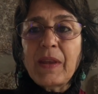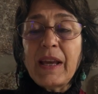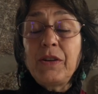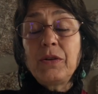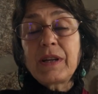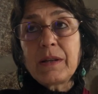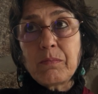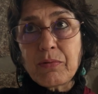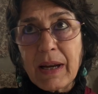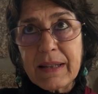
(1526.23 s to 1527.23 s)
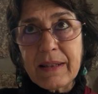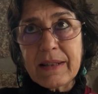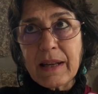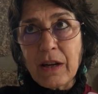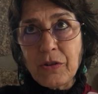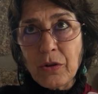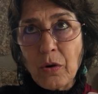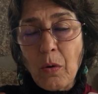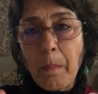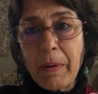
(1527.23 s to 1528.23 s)
And you can practice on your
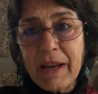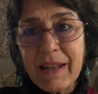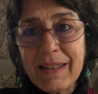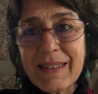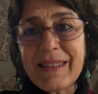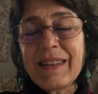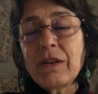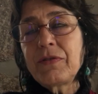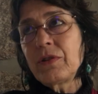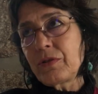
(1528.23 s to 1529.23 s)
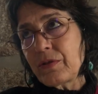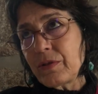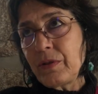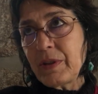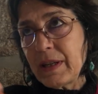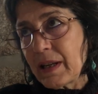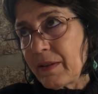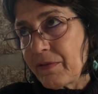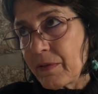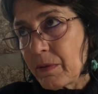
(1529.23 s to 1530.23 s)
own pace. Of course, you can
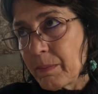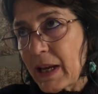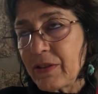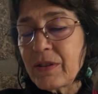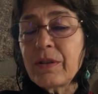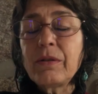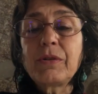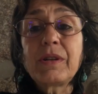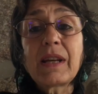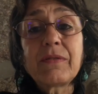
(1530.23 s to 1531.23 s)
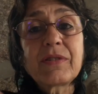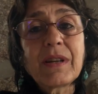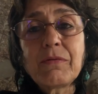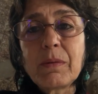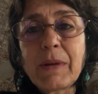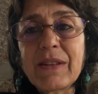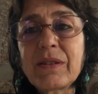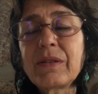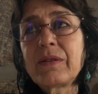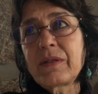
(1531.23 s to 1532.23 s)
have master, or you can have several
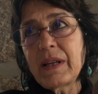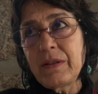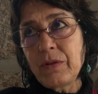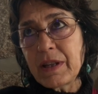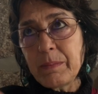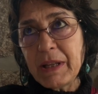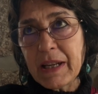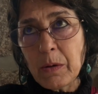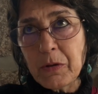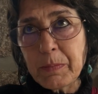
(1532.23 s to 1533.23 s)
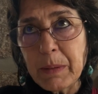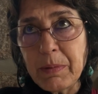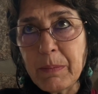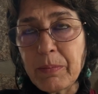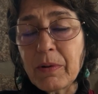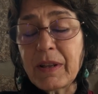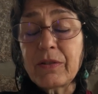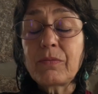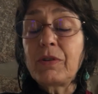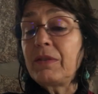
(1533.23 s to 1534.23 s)
masters, and you can be helped by people.
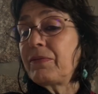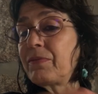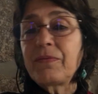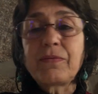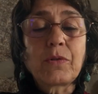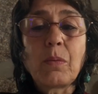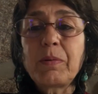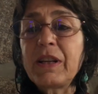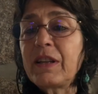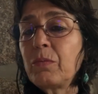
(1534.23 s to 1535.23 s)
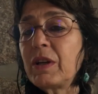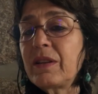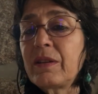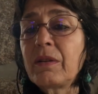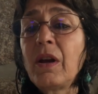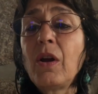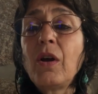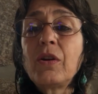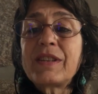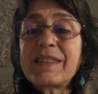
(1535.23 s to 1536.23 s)
That's really completely what the
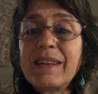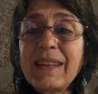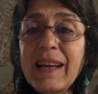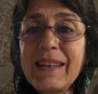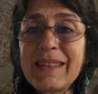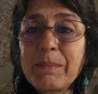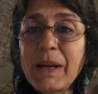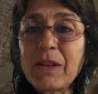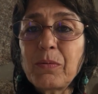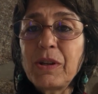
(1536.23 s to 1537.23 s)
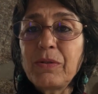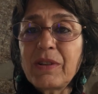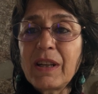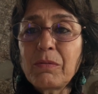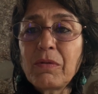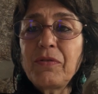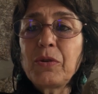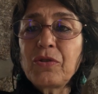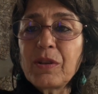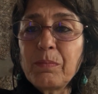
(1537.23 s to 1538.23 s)
Sangha is about. When you take
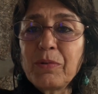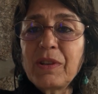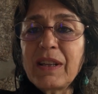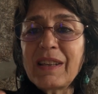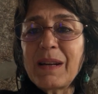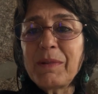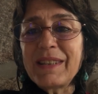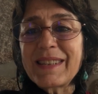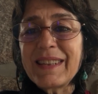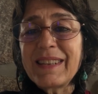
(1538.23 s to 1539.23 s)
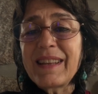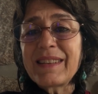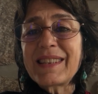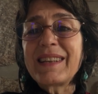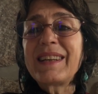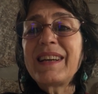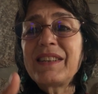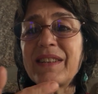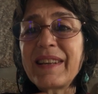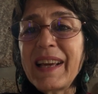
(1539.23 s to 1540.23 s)
refuge in Buddha, Dharma, and Sangha, the Sangha
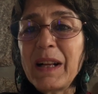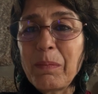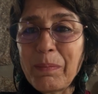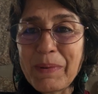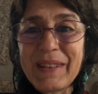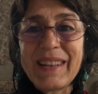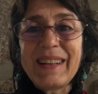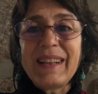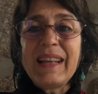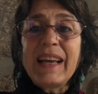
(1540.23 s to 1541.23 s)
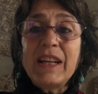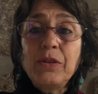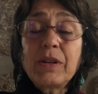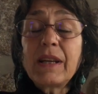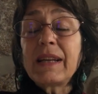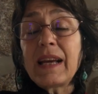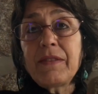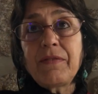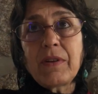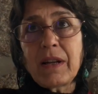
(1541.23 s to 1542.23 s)
is the help. And you can
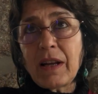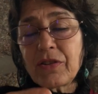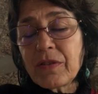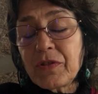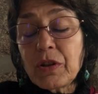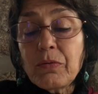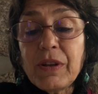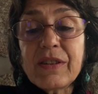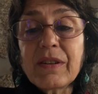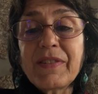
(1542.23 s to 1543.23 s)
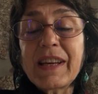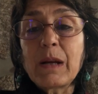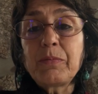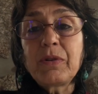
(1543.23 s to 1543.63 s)
have lots of degrees of help.